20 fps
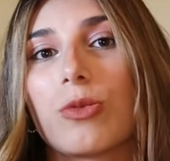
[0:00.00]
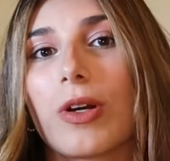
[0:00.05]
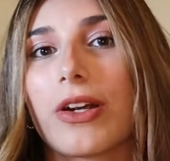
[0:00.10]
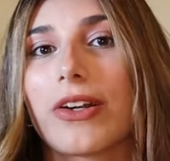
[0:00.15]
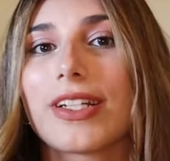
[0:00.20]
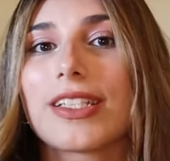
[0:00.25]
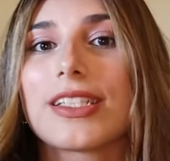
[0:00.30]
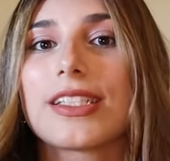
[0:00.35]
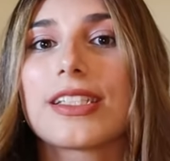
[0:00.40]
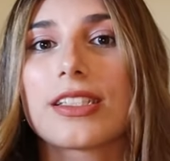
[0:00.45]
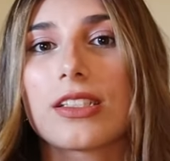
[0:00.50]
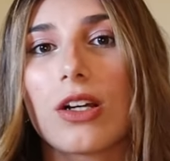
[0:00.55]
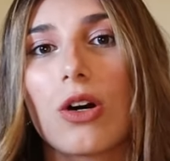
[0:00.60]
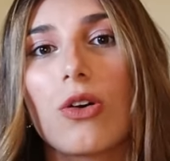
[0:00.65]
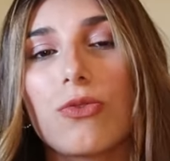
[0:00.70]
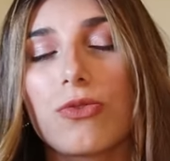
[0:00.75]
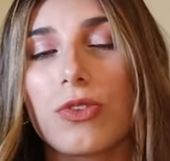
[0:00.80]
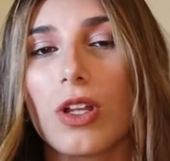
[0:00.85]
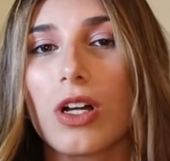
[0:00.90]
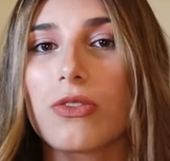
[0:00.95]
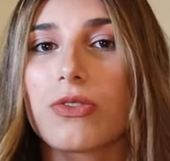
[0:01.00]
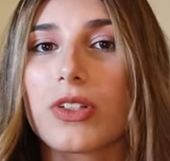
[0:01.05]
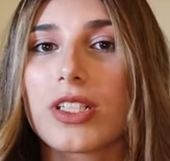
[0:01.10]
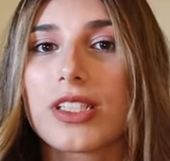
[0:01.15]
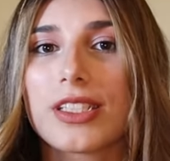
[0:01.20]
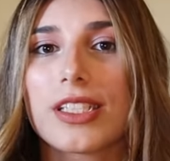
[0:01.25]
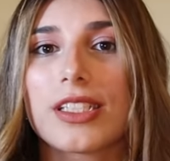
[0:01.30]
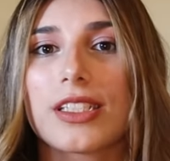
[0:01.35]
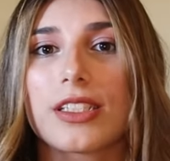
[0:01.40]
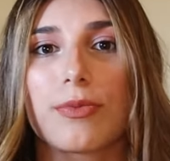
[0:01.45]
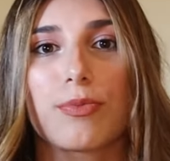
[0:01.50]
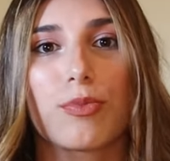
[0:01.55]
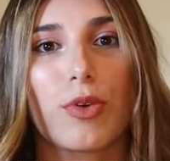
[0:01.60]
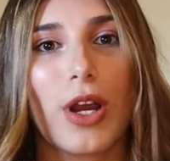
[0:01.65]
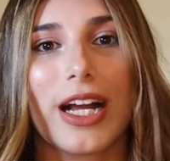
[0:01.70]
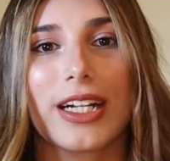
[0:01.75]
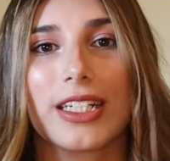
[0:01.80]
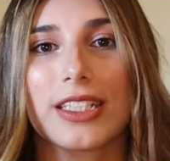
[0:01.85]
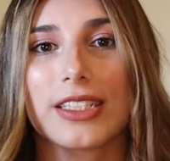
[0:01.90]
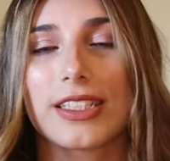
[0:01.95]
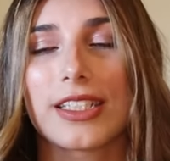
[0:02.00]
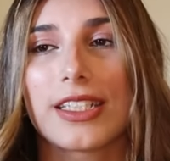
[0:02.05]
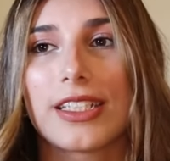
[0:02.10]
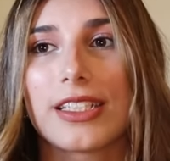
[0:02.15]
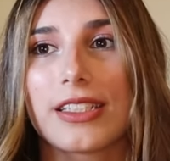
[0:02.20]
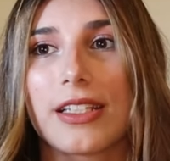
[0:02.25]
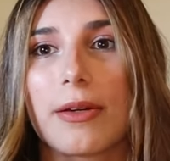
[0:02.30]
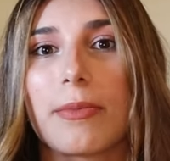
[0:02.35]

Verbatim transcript: whereas self-love consists of practices